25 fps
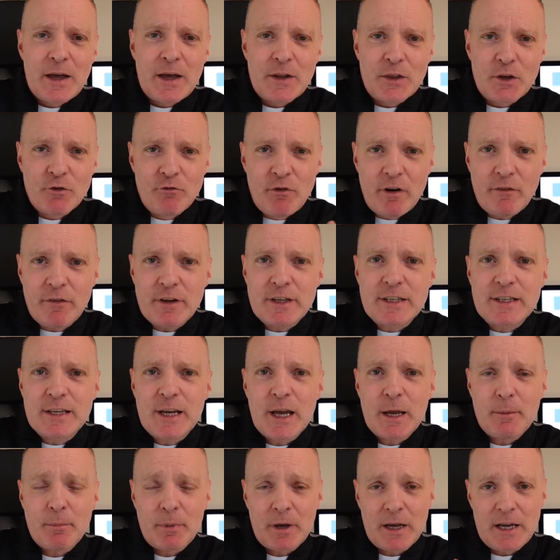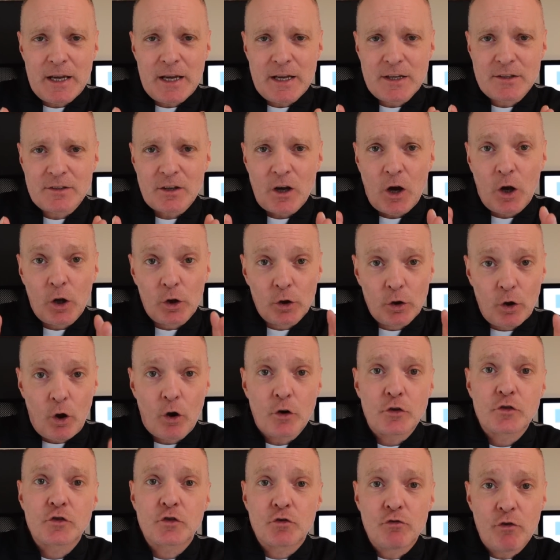The River Tib is a
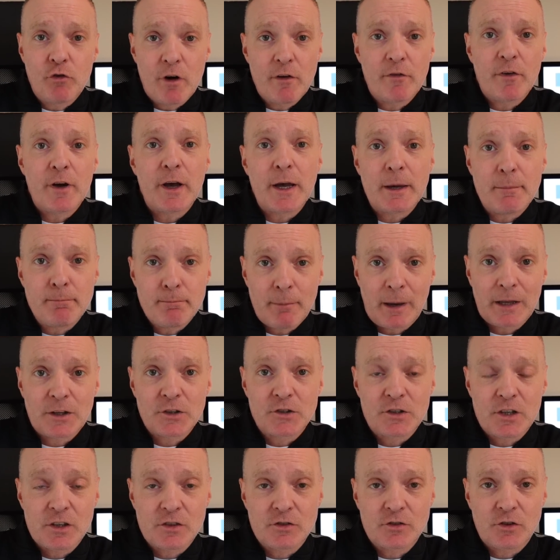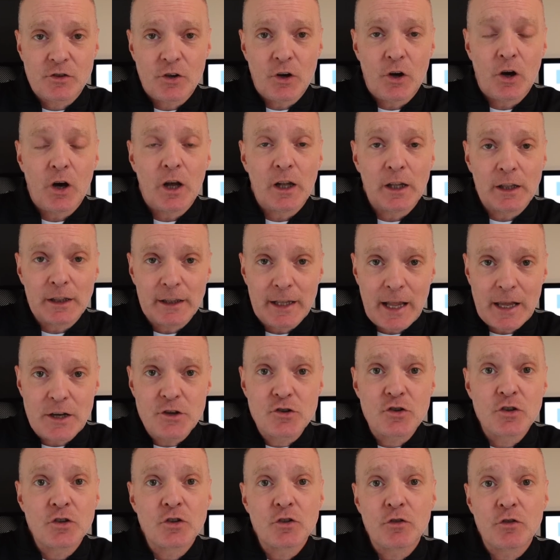lost river in Manchester, a
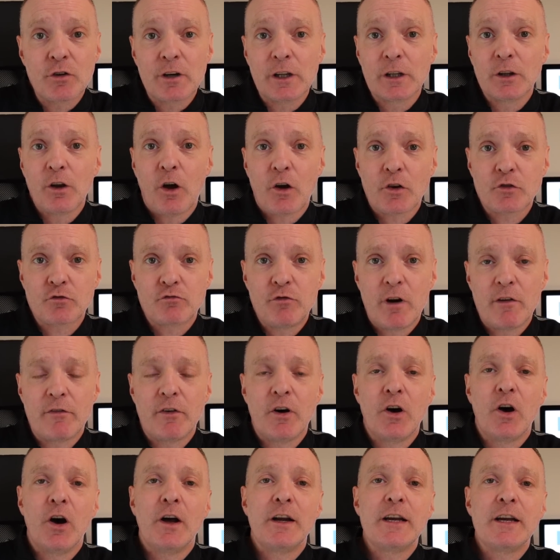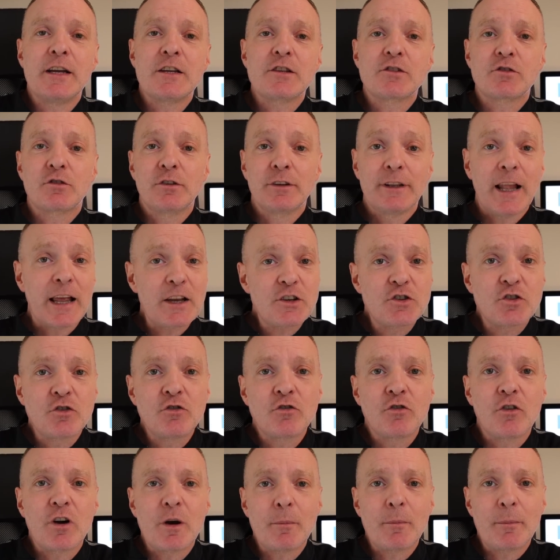legendary lost river, and it's
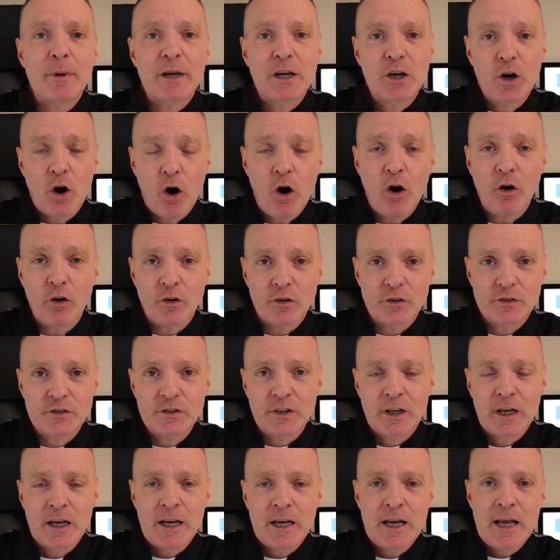legendary because